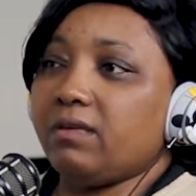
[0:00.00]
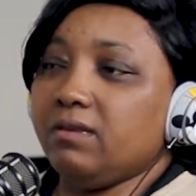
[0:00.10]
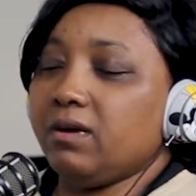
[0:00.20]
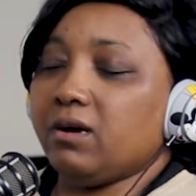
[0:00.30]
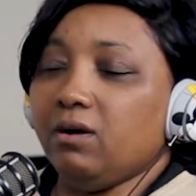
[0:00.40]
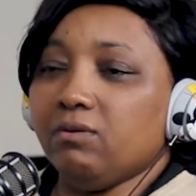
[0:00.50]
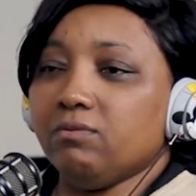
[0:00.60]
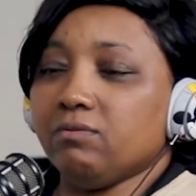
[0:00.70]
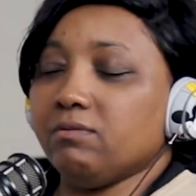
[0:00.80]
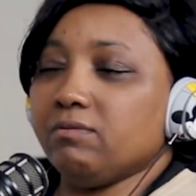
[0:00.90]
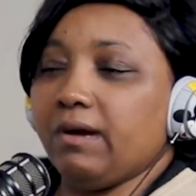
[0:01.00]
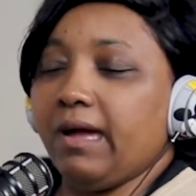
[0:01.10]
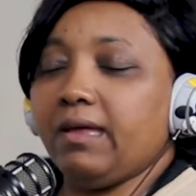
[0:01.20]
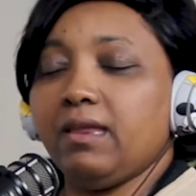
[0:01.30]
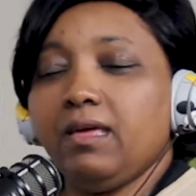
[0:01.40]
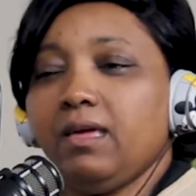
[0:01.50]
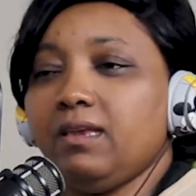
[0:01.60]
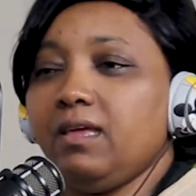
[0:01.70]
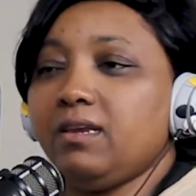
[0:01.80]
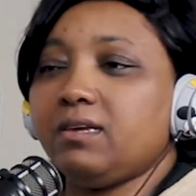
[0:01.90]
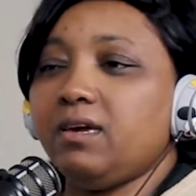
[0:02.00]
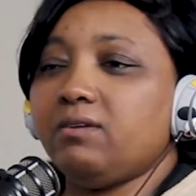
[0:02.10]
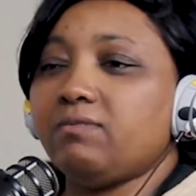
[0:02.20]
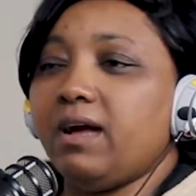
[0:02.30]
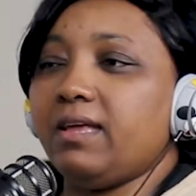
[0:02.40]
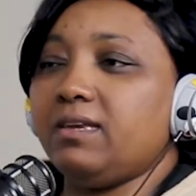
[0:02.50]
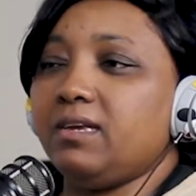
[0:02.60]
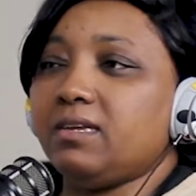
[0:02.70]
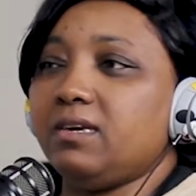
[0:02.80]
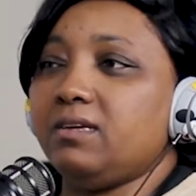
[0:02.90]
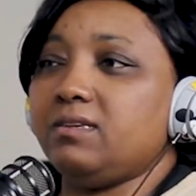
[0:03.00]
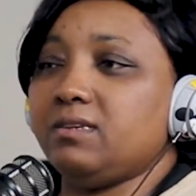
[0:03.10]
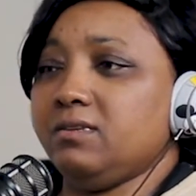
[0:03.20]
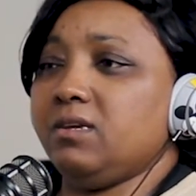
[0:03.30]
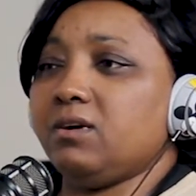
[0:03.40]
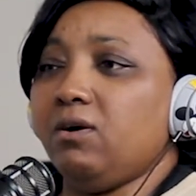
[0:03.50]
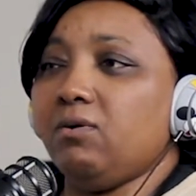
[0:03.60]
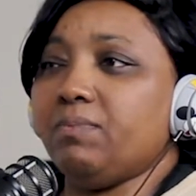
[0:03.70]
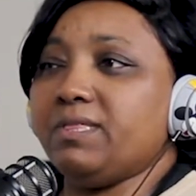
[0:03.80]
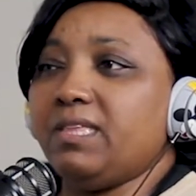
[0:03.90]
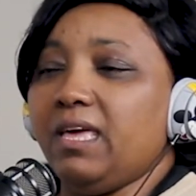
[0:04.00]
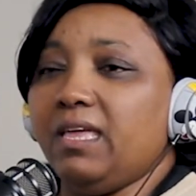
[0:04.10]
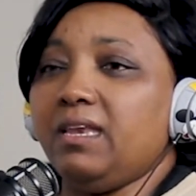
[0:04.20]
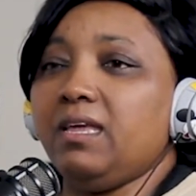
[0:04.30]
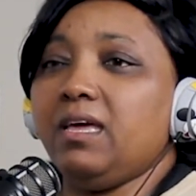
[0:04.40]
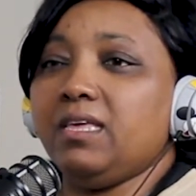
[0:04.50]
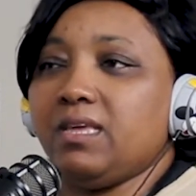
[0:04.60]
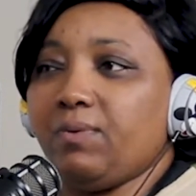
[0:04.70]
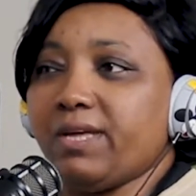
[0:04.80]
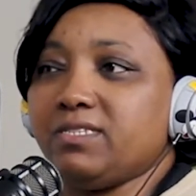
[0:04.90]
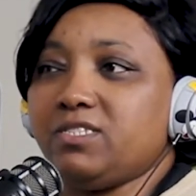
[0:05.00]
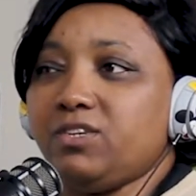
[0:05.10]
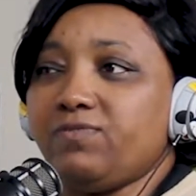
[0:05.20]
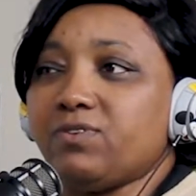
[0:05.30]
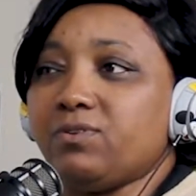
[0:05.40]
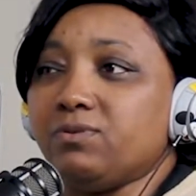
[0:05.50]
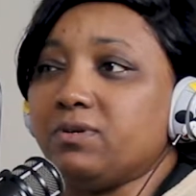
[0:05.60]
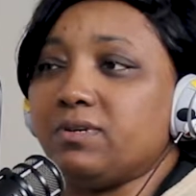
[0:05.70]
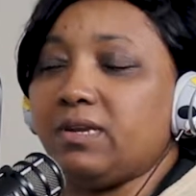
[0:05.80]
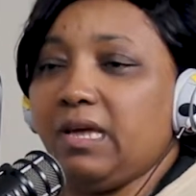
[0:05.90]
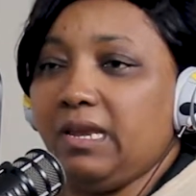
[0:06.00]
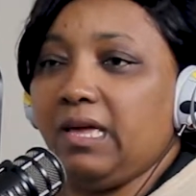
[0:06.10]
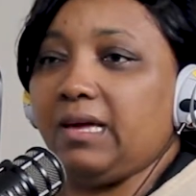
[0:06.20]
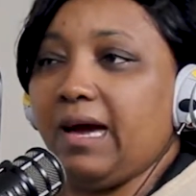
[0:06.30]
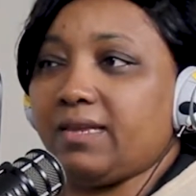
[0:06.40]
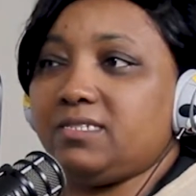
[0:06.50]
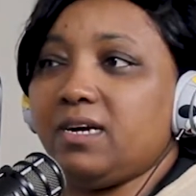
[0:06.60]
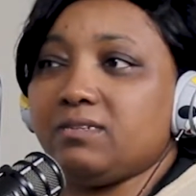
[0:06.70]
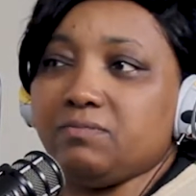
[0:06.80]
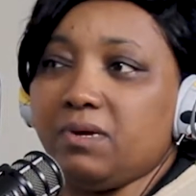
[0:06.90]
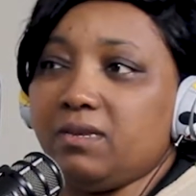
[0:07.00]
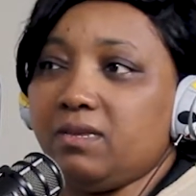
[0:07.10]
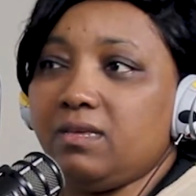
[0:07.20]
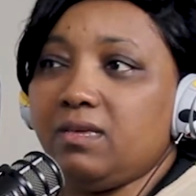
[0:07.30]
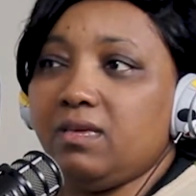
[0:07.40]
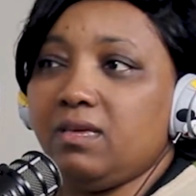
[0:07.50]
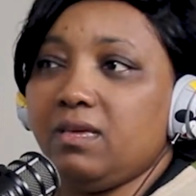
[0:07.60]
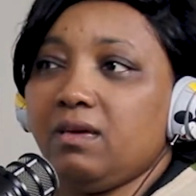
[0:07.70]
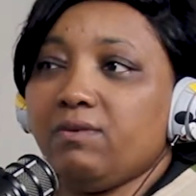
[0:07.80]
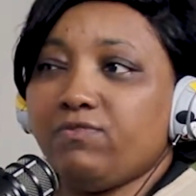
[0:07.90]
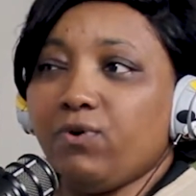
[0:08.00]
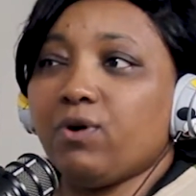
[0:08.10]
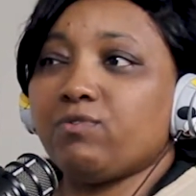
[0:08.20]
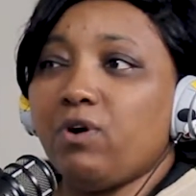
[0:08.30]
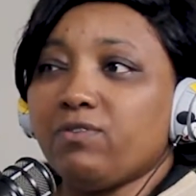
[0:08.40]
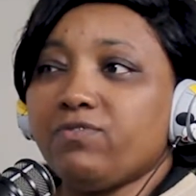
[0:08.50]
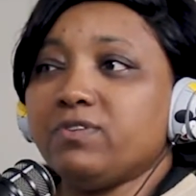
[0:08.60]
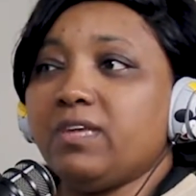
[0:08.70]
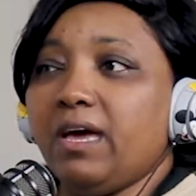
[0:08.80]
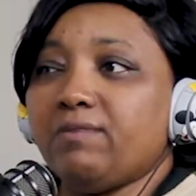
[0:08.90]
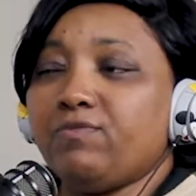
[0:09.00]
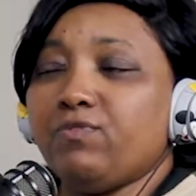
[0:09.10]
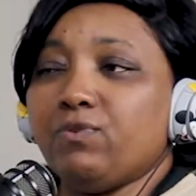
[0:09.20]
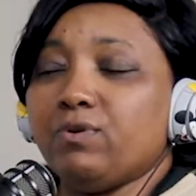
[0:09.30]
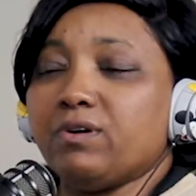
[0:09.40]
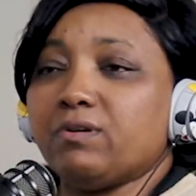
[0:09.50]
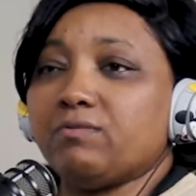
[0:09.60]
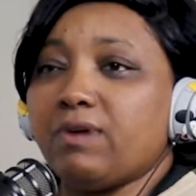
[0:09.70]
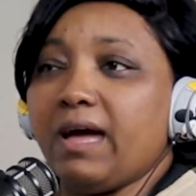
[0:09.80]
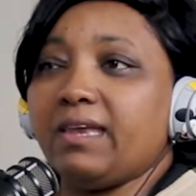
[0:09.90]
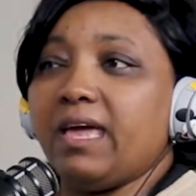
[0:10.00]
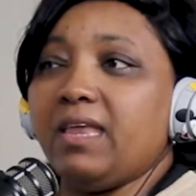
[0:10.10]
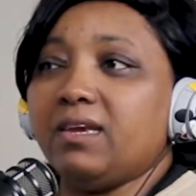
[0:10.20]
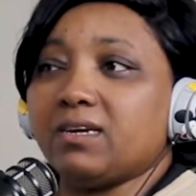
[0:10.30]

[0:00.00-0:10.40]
wife? Nicole, right? Didn't kill Ron, didn't kill Nicole. But then they went to civil court and they got a judgment for wrongful death for Ron and